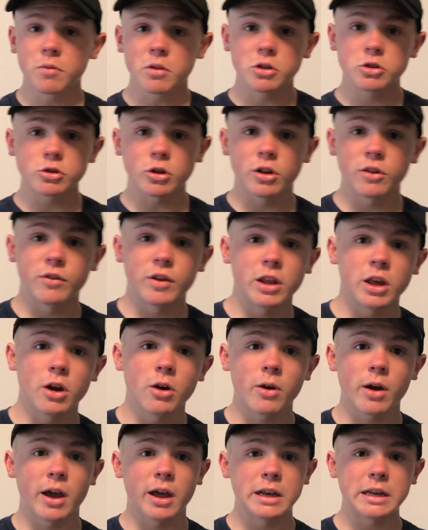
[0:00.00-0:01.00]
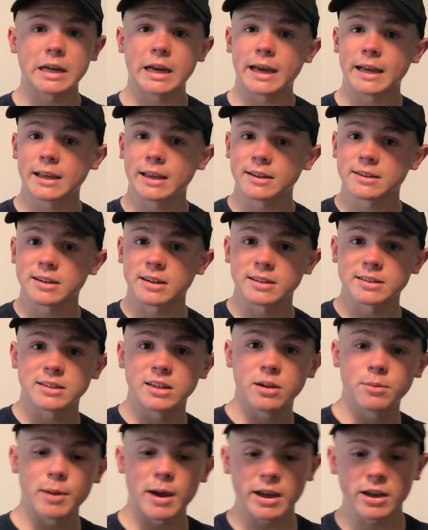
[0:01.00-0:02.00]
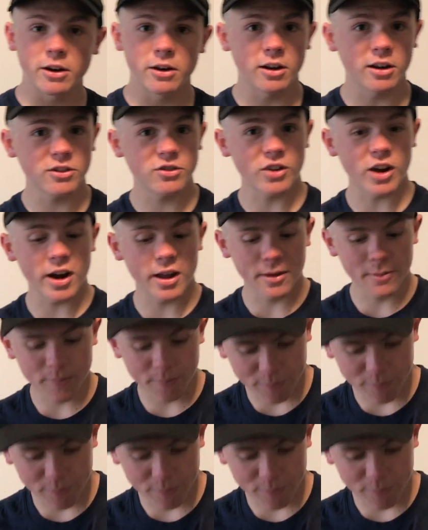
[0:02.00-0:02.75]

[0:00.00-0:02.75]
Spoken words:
enjoy the video, and I guess I'll see you back here next Friday.